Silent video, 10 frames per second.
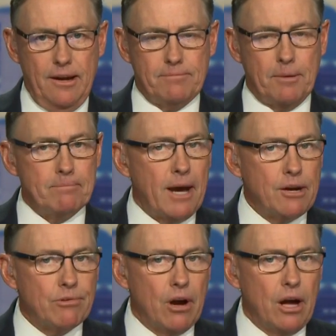But
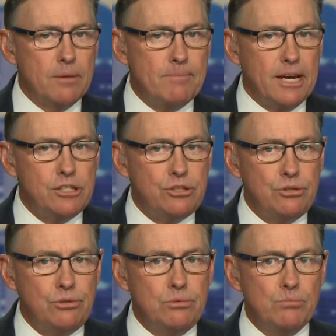Micron may
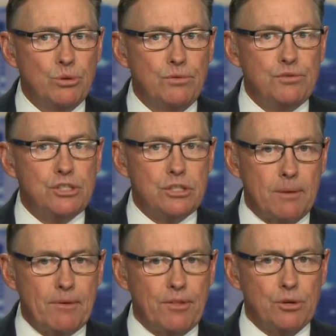soon move
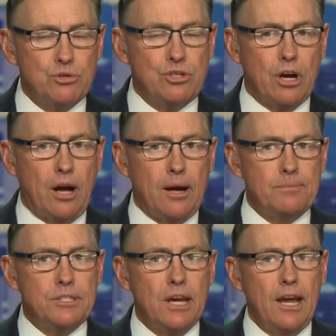some of those
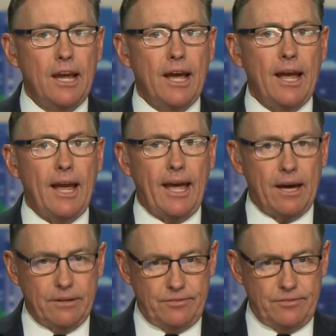jobs out of